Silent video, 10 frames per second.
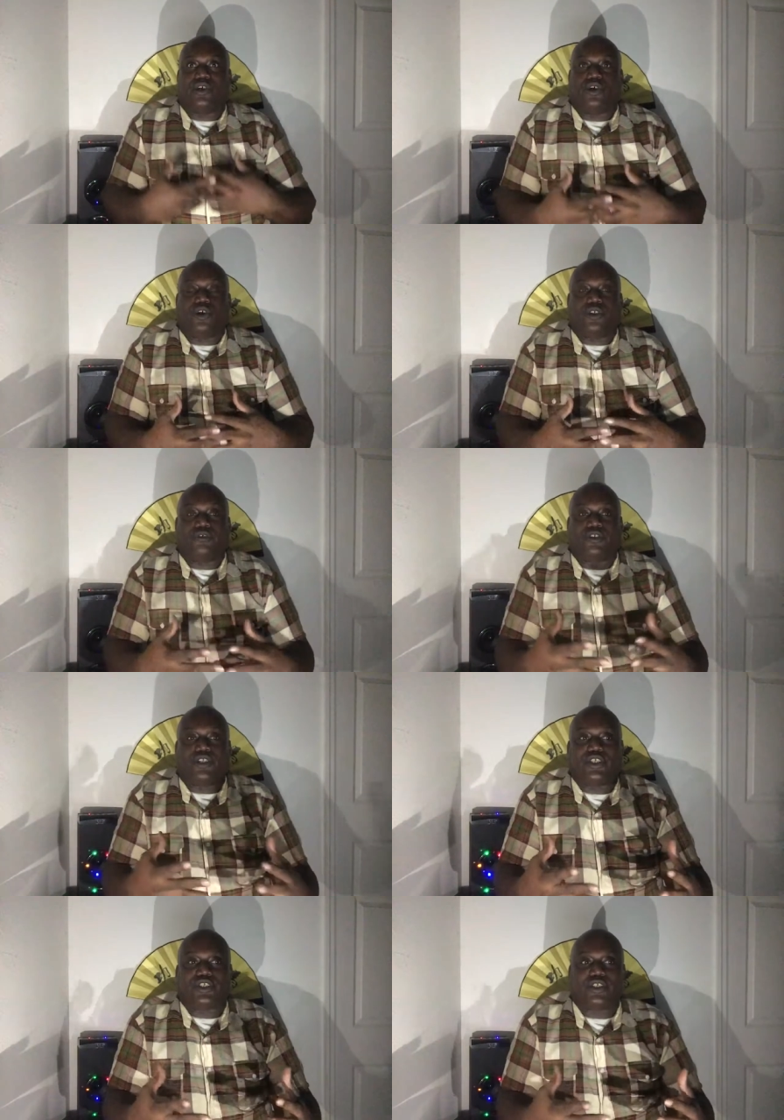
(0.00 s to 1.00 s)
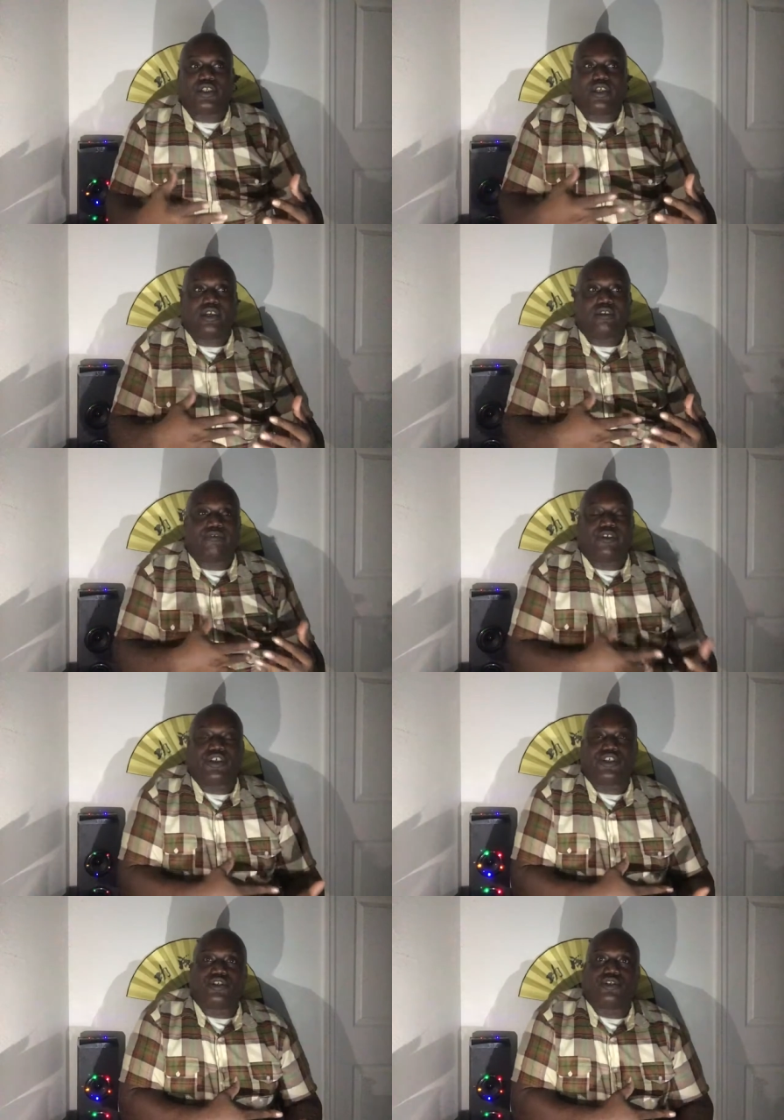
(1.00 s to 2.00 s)
All of the, this
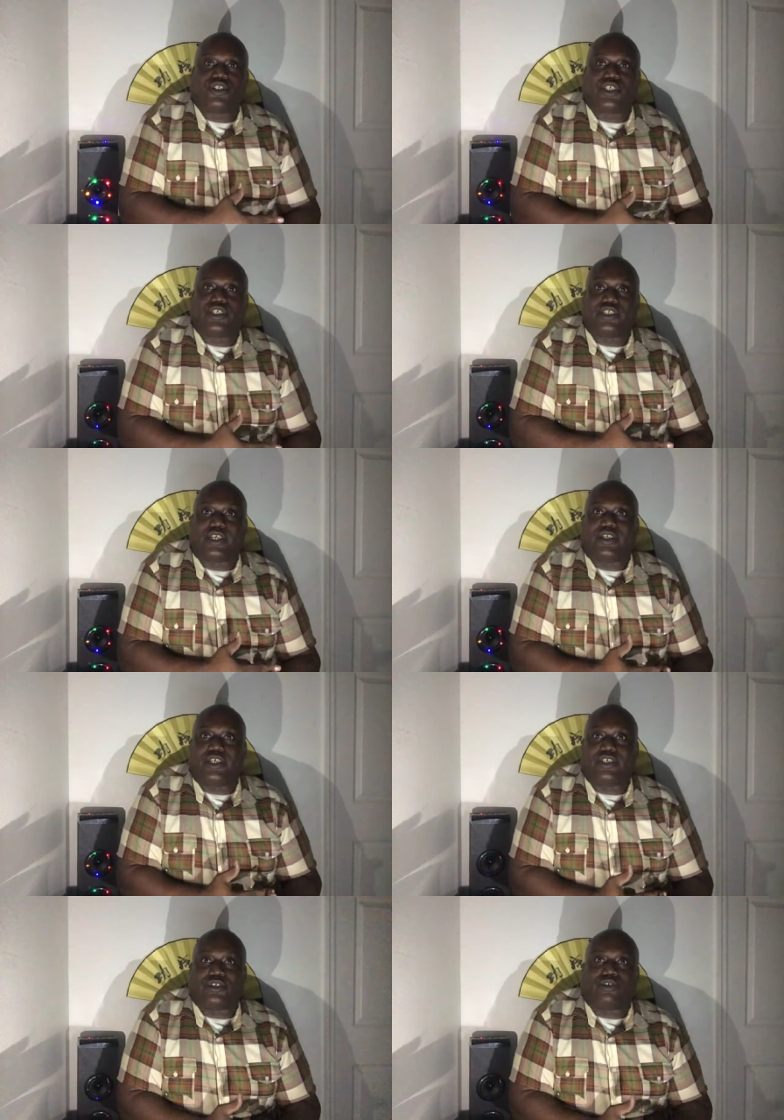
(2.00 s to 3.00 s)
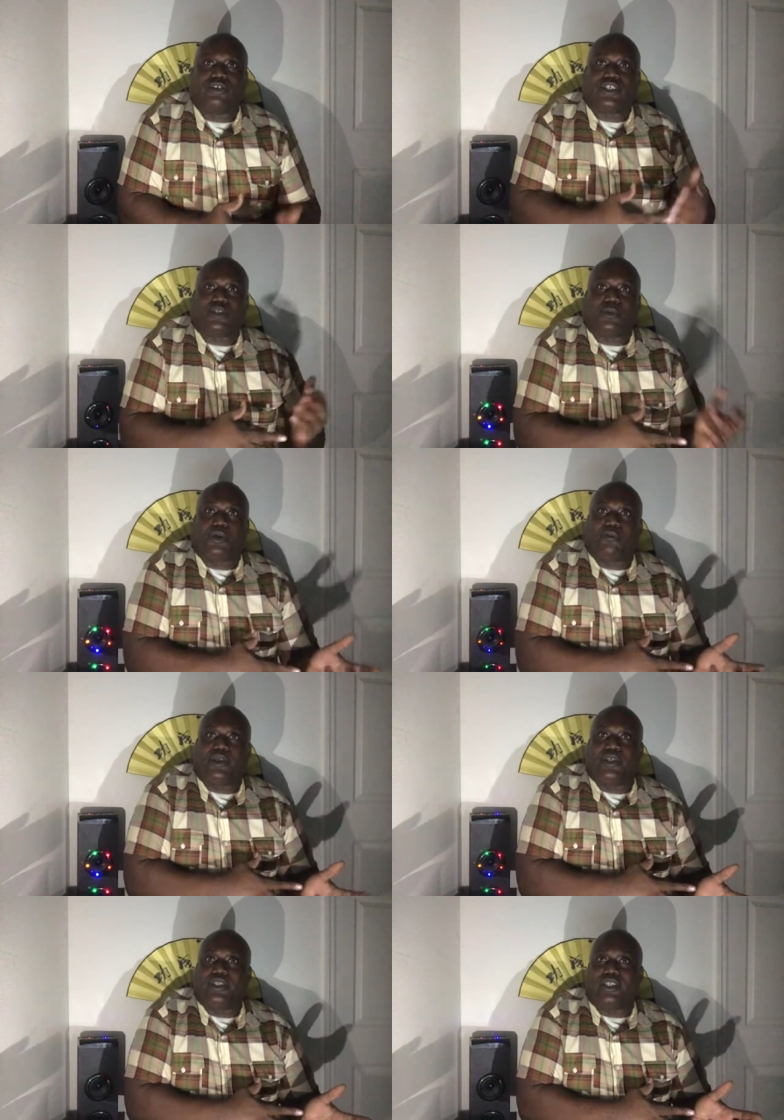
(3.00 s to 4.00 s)
functional shit that's on us. All the
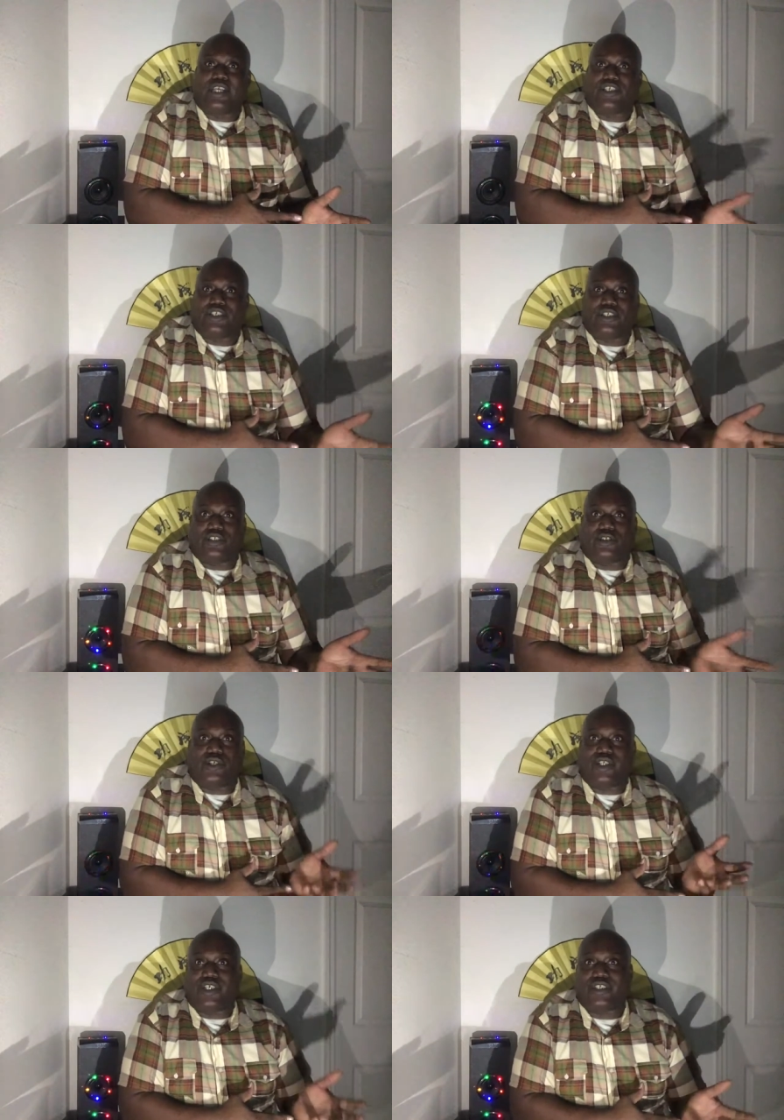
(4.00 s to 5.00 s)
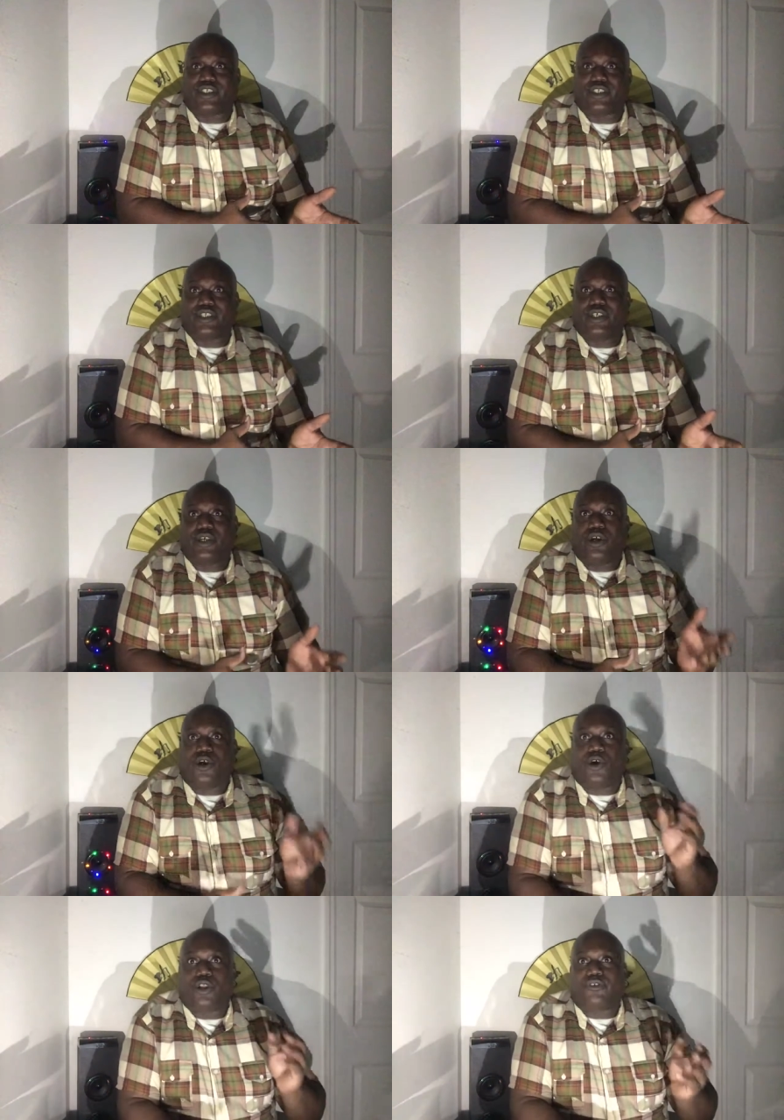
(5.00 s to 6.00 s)
experimentation is on us.
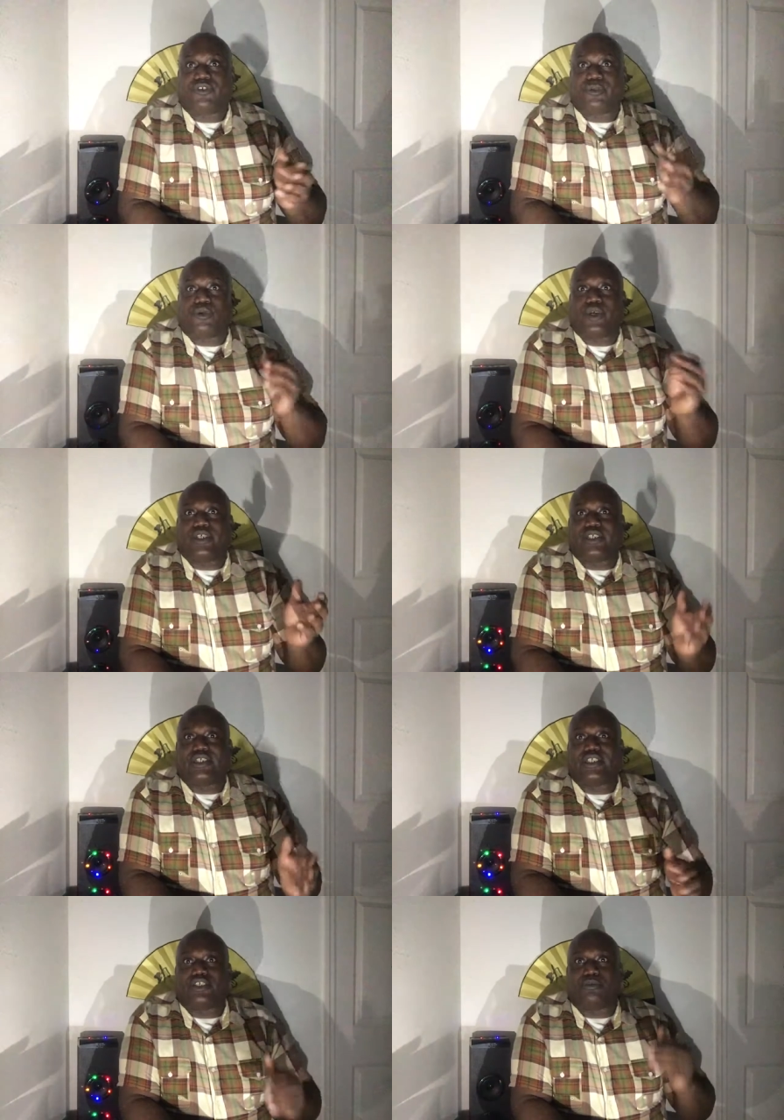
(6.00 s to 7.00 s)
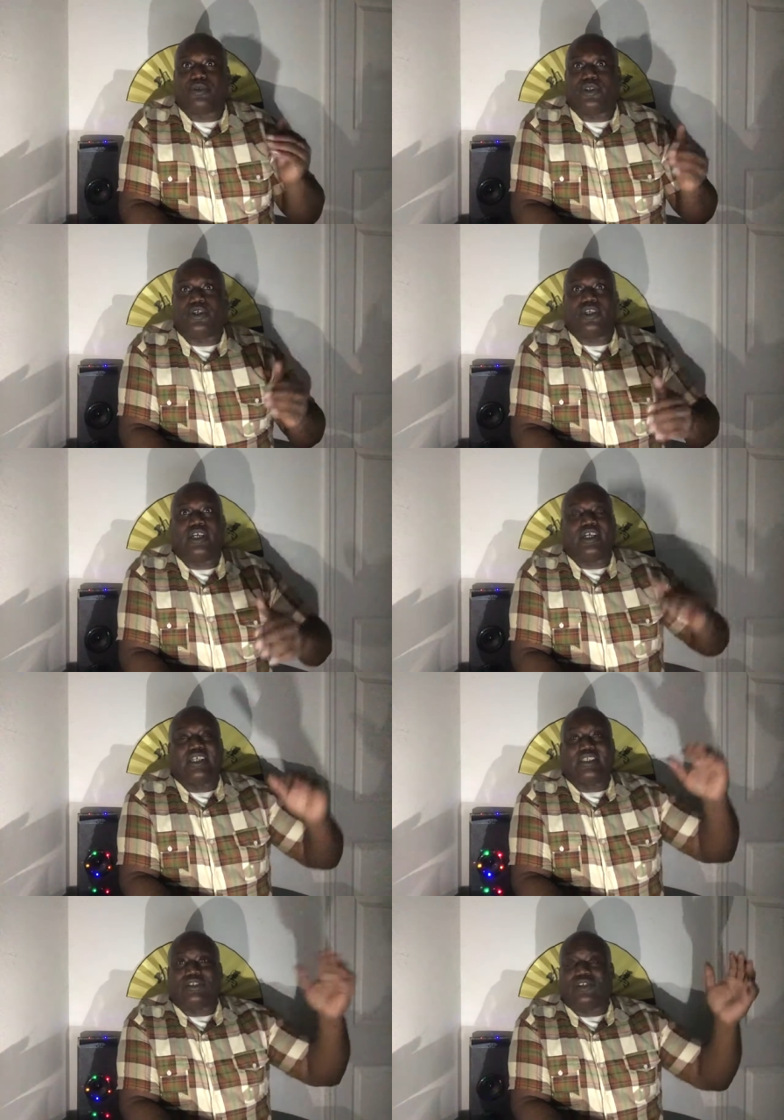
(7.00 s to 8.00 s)
All of the poisons that you're putting on us,
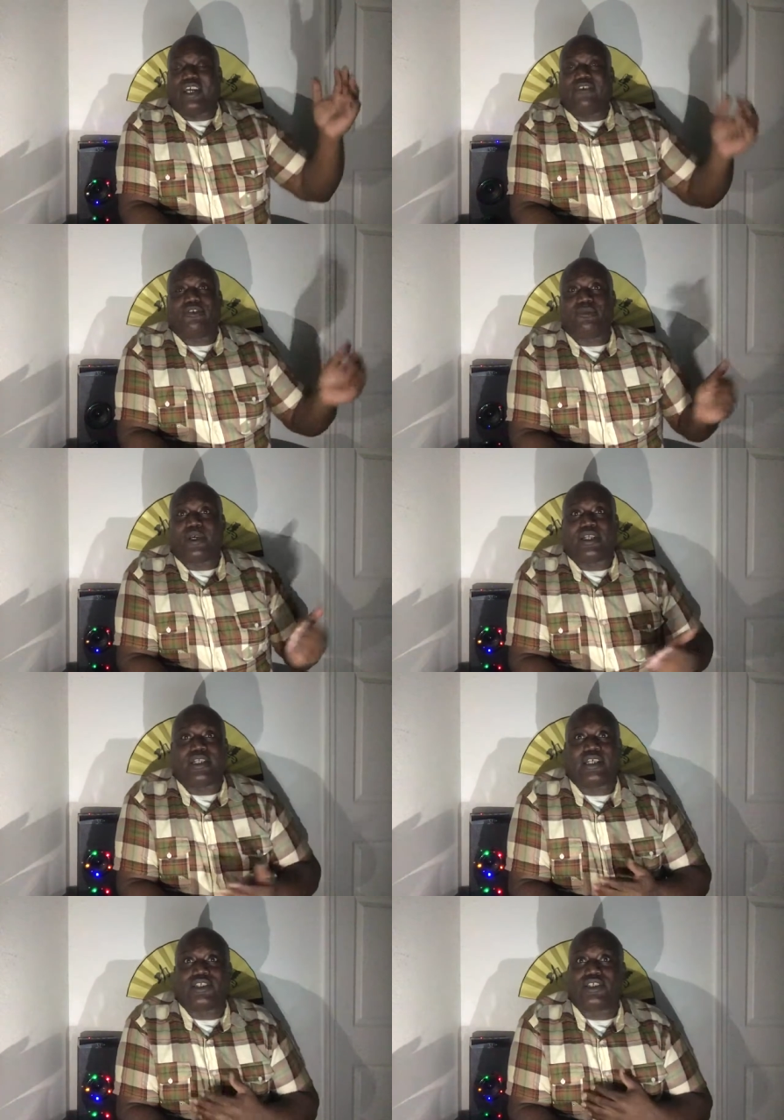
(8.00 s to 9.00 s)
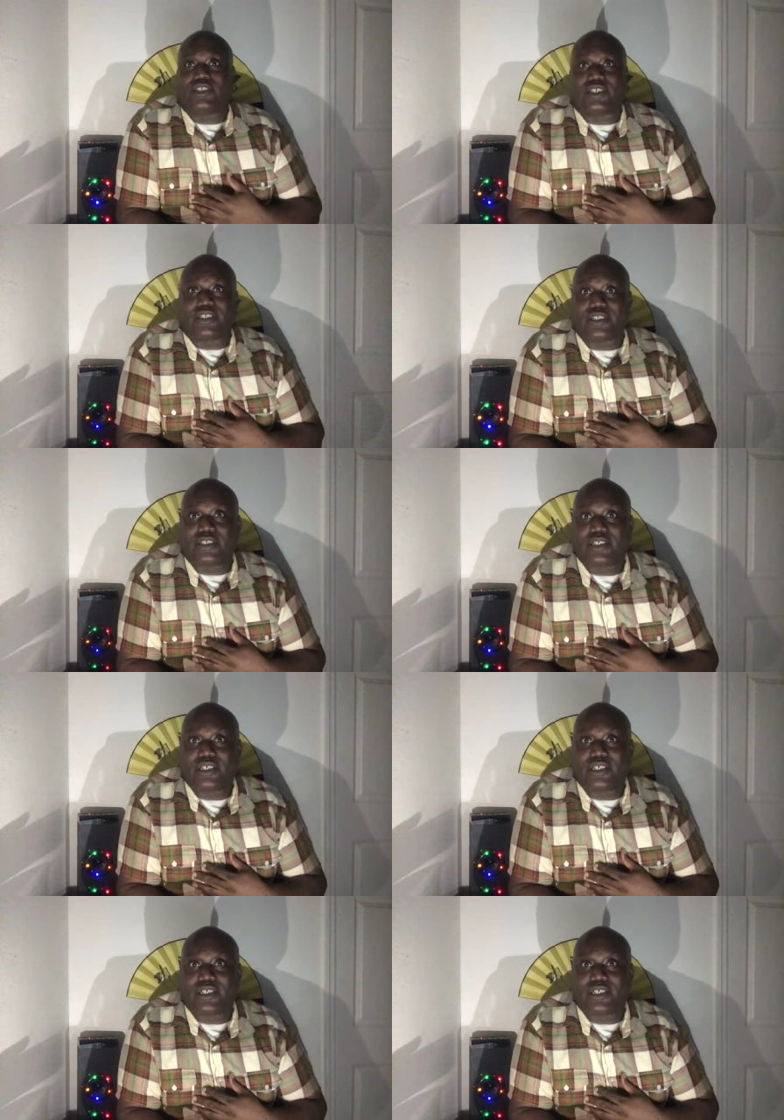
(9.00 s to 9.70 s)
it's on everybody, not just us.